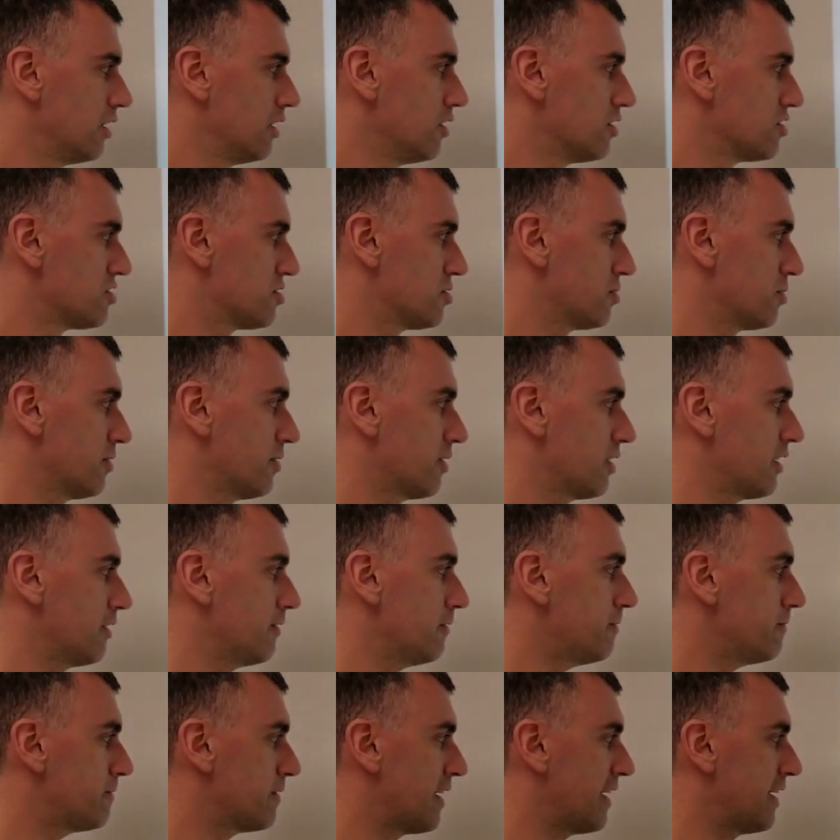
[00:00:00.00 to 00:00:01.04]
So we're going to
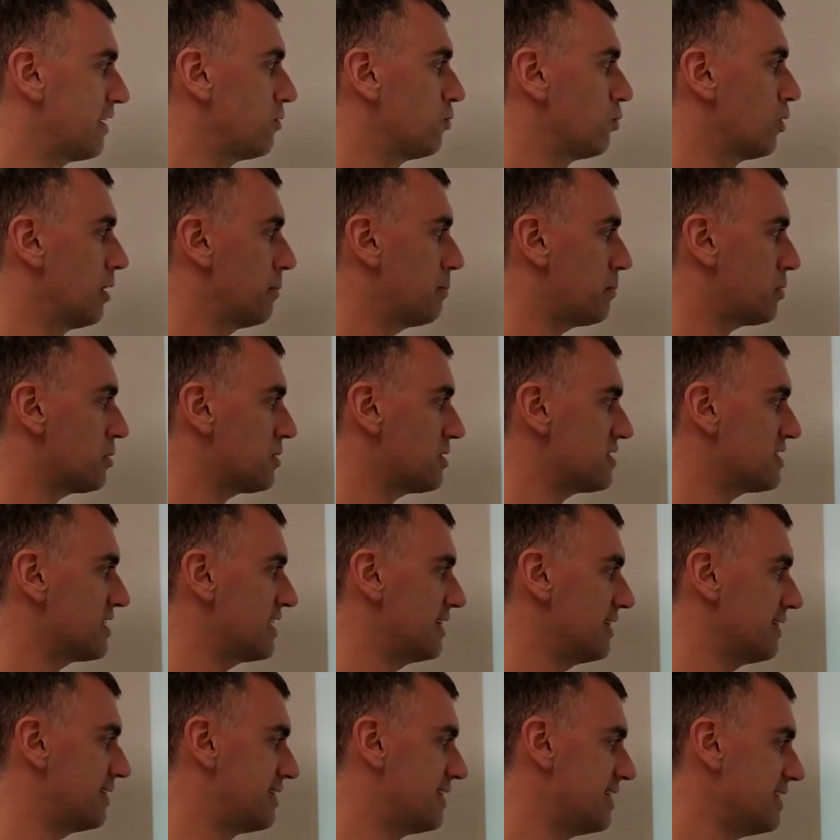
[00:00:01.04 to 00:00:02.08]
find what
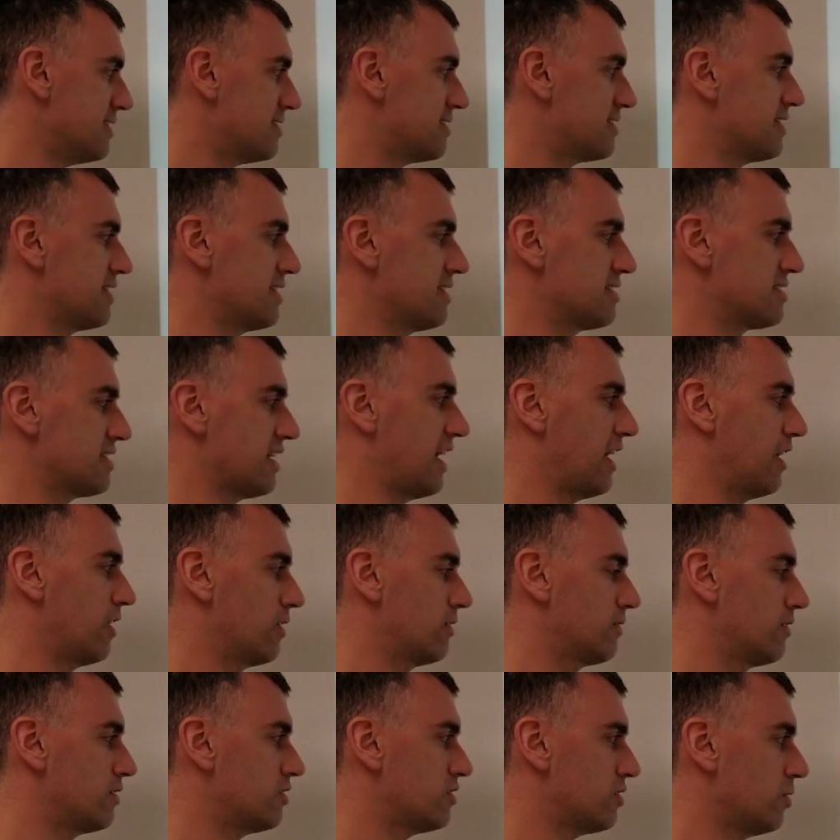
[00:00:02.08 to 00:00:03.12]
percent this is out
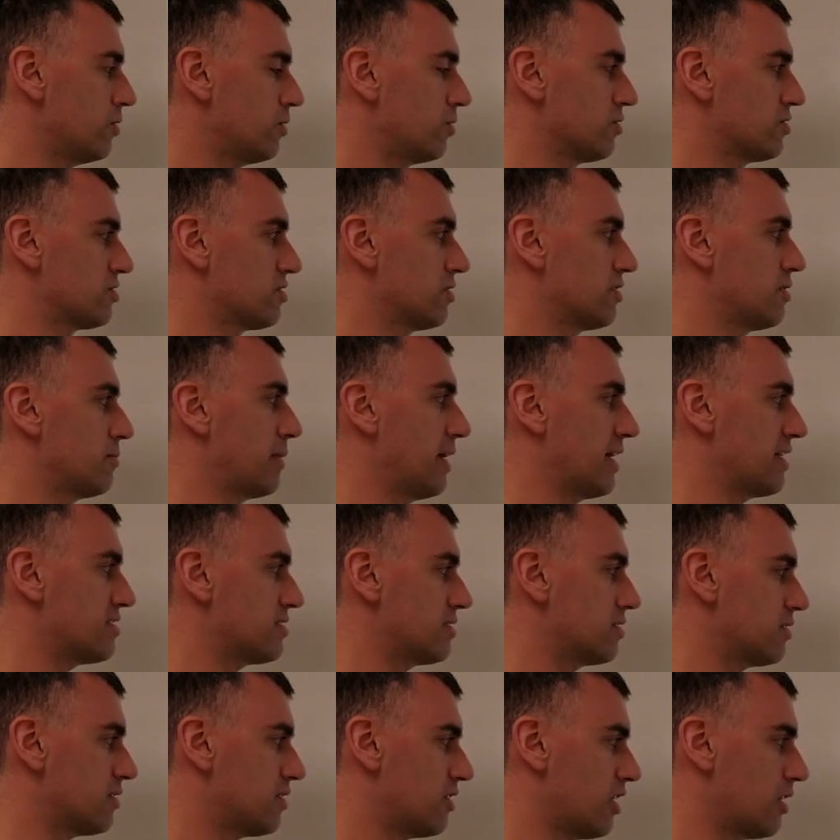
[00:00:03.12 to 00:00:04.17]
of the total. So the mass
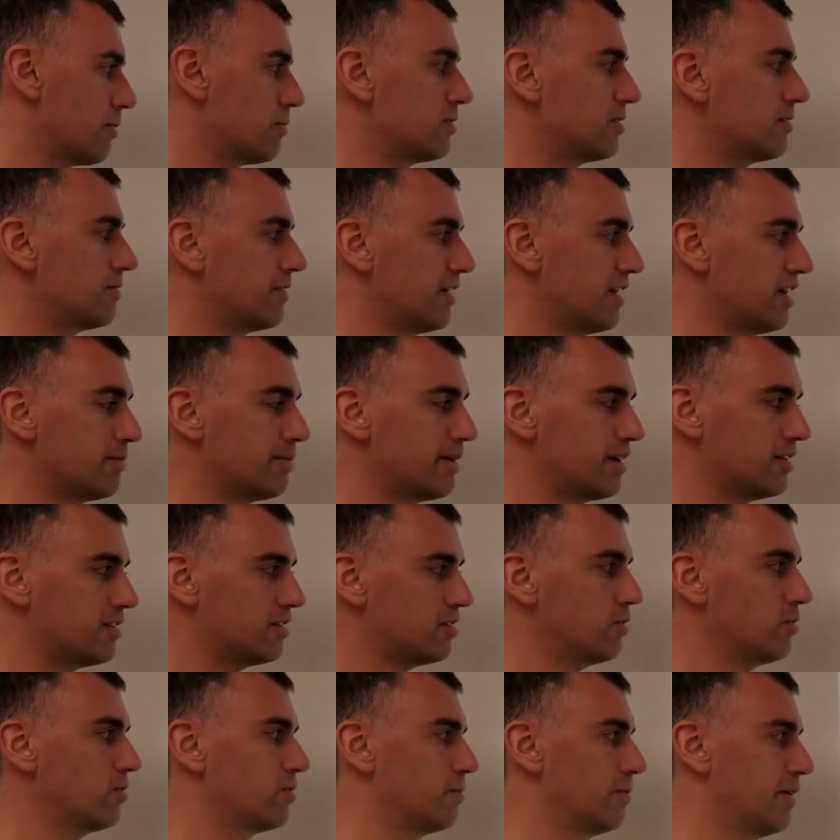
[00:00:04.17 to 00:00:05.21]
of the carbon divided by the
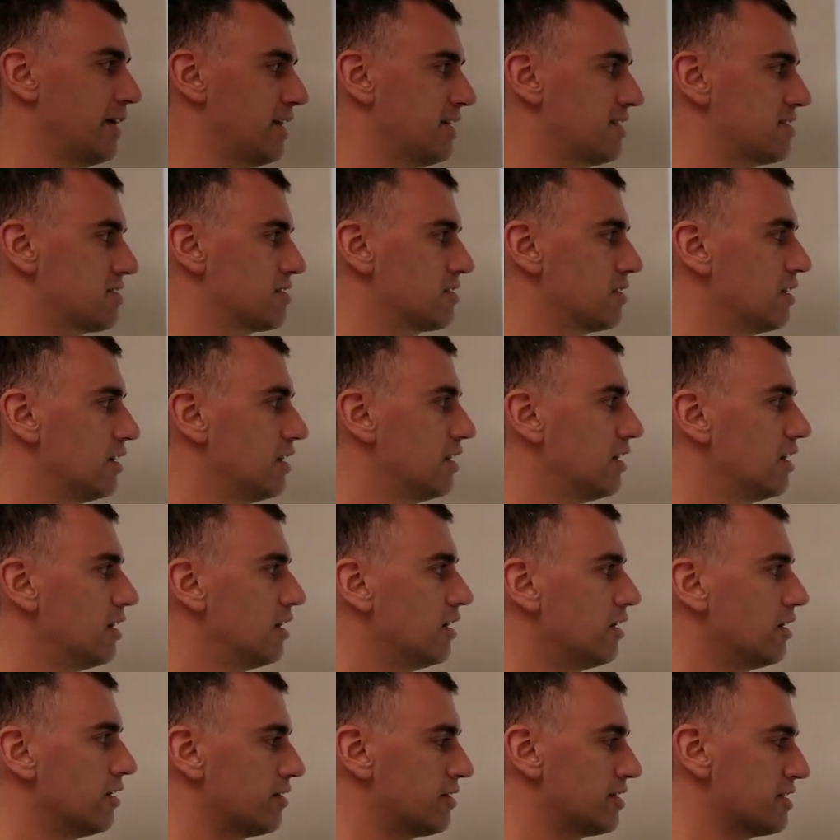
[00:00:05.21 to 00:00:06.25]
total mass.
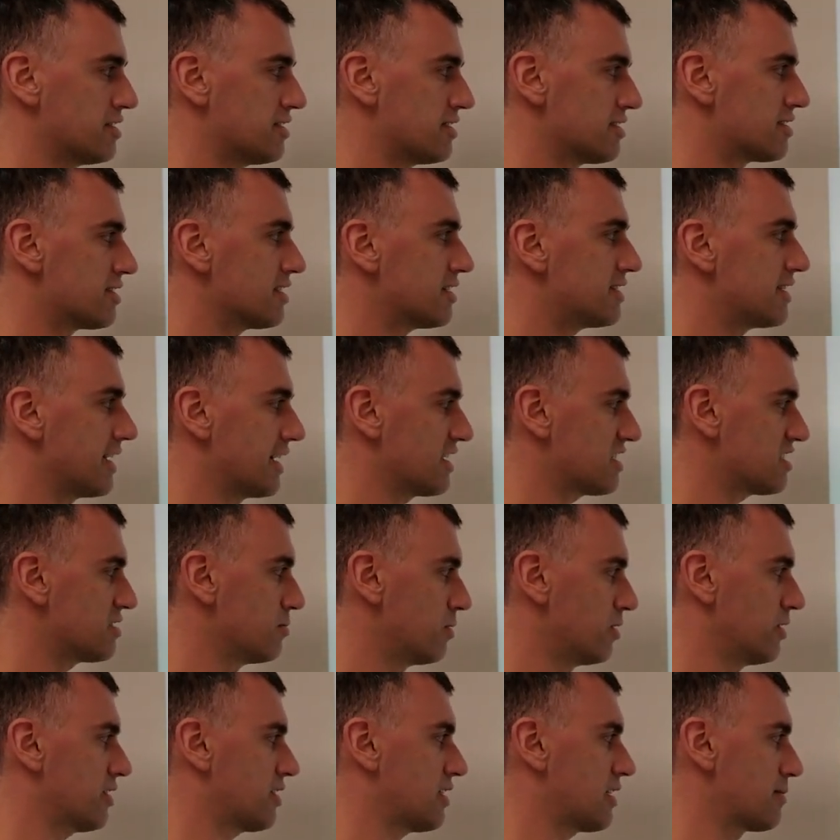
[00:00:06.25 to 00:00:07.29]
This is the
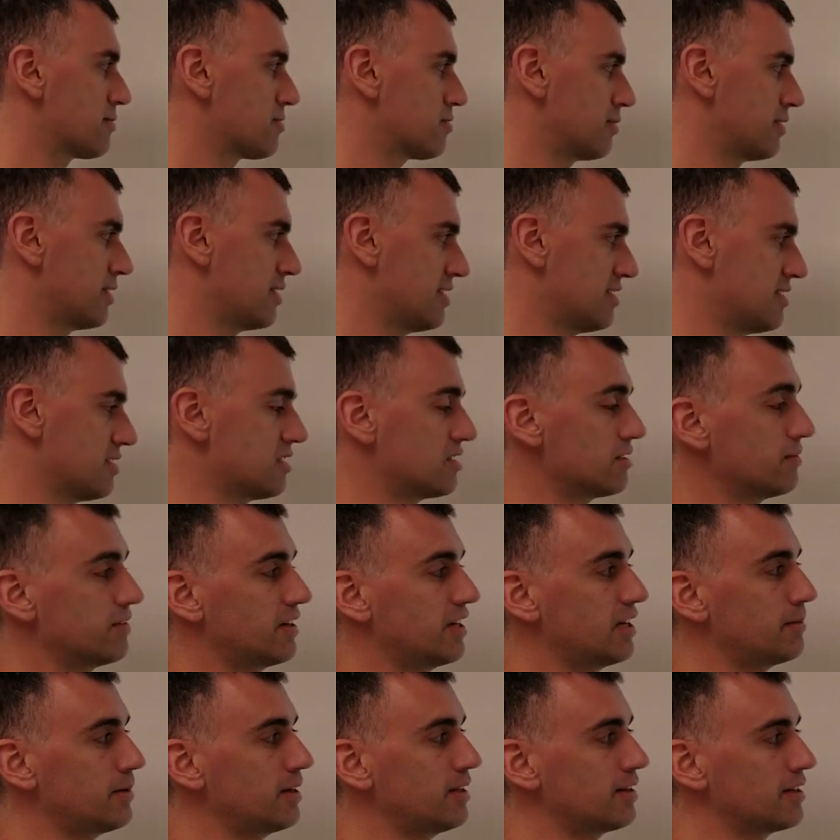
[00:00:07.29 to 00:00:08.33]
decimal that comes when this is
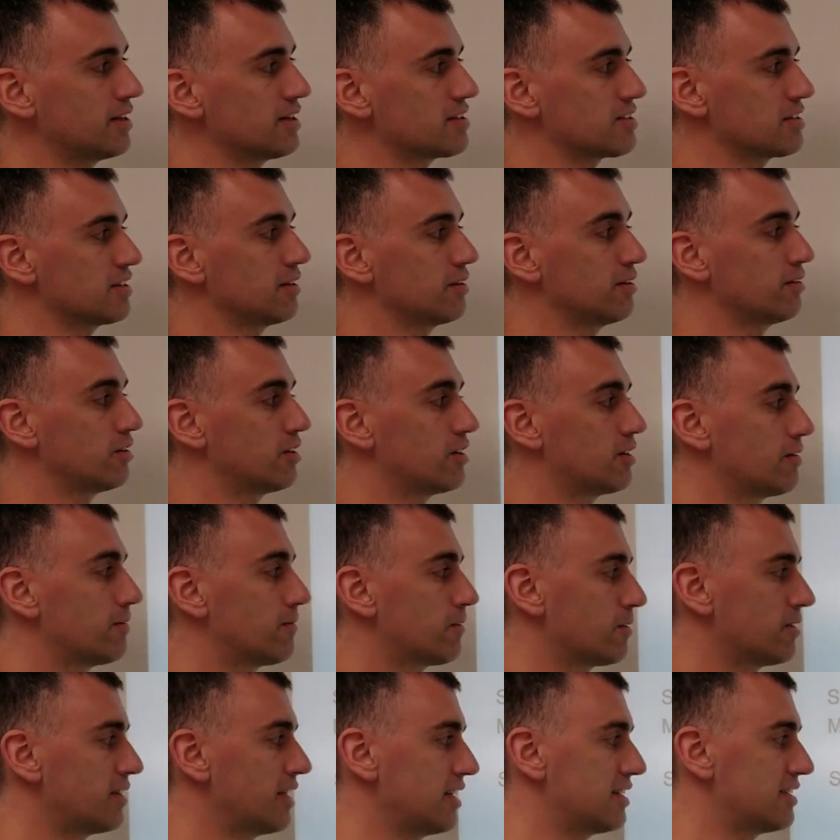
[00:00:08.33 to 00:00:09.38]
divided by this, and you
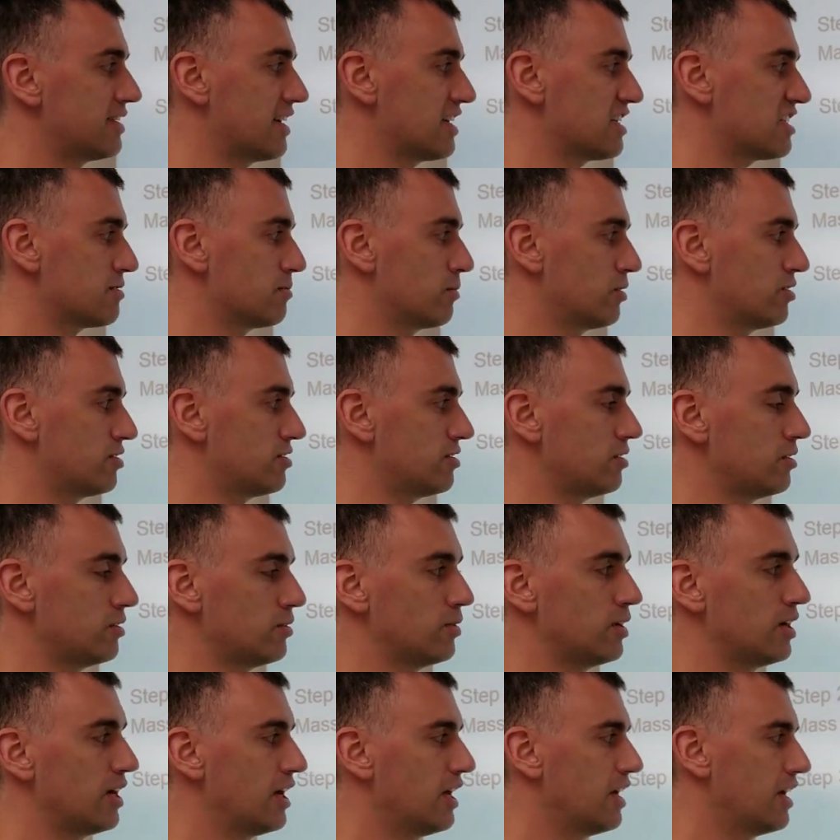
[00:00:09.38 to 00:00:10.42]
convert that decimal
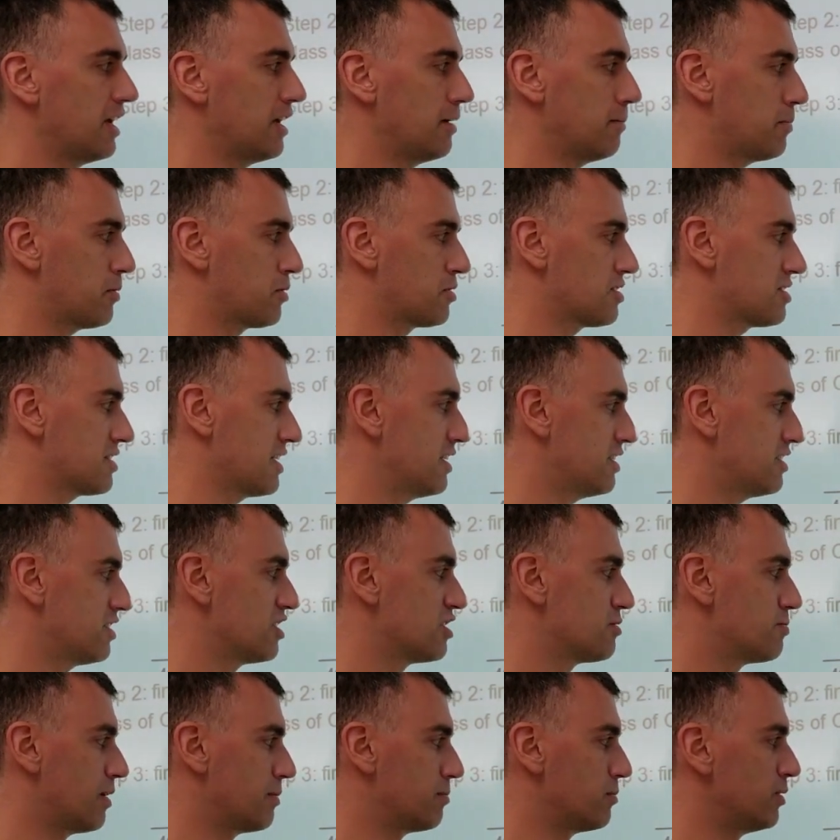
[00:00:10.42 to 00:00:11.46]
to a
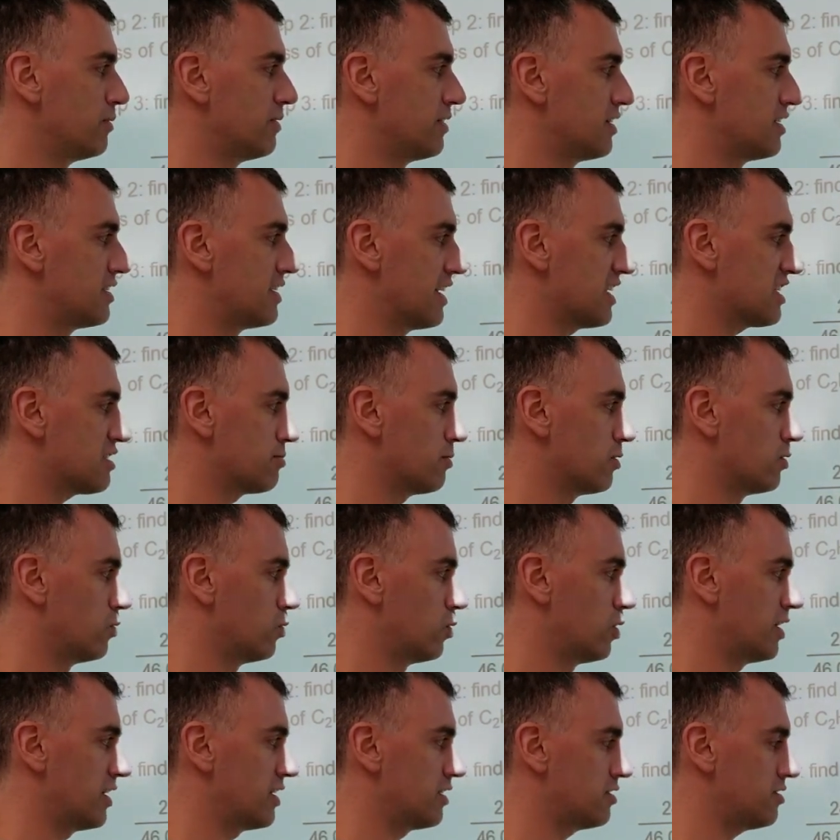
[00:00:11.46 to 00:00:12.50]
percentage by moving the decimal
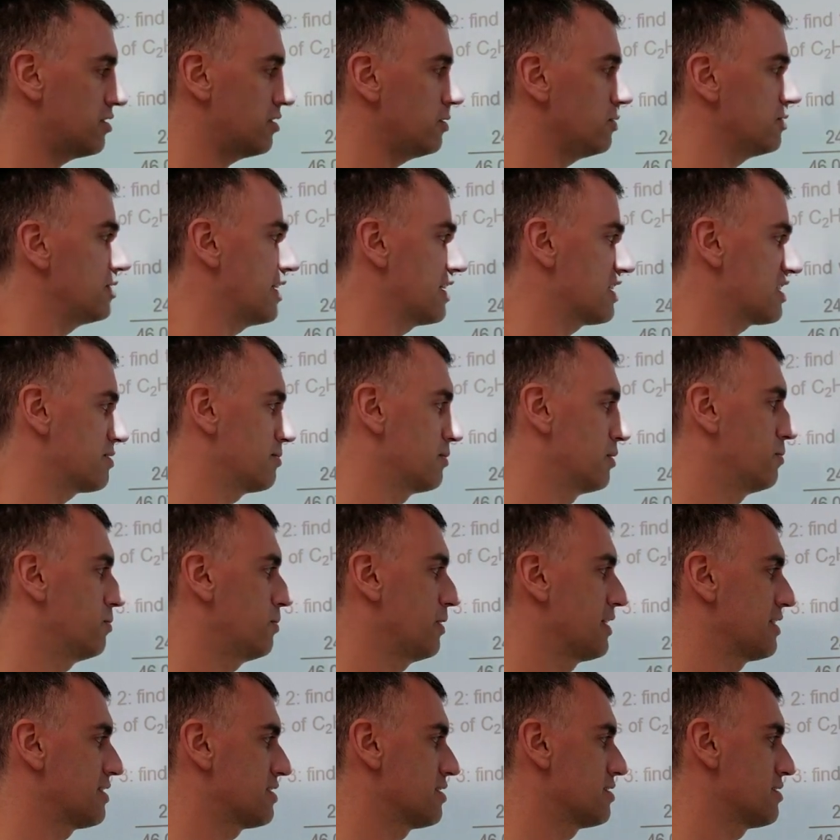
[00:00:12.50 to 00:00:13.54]
1, 2 decimal
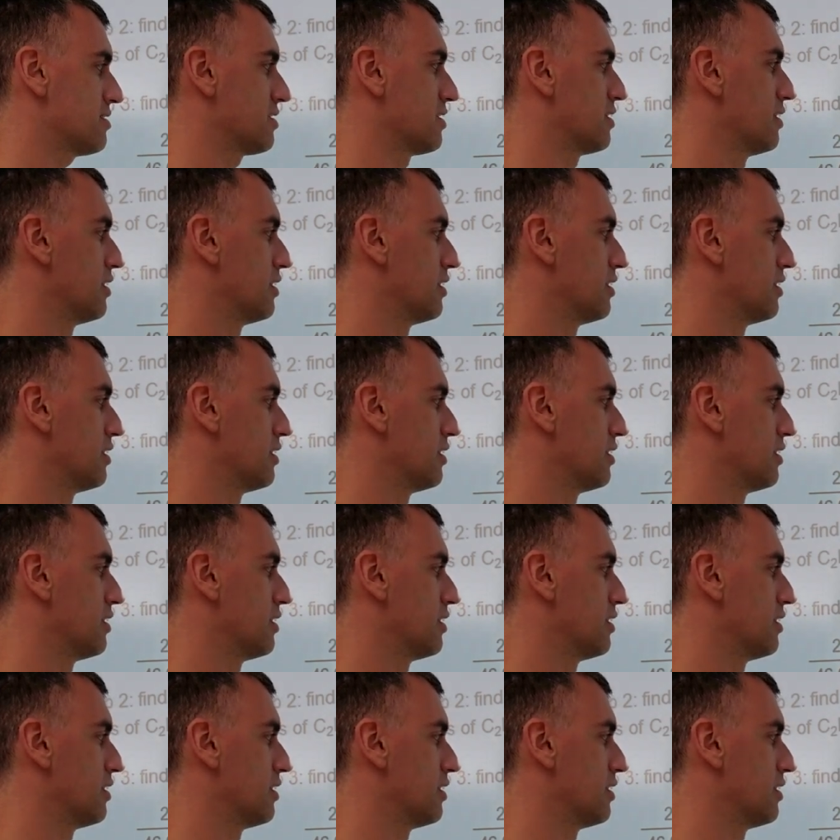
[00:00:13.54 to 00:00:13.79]
places.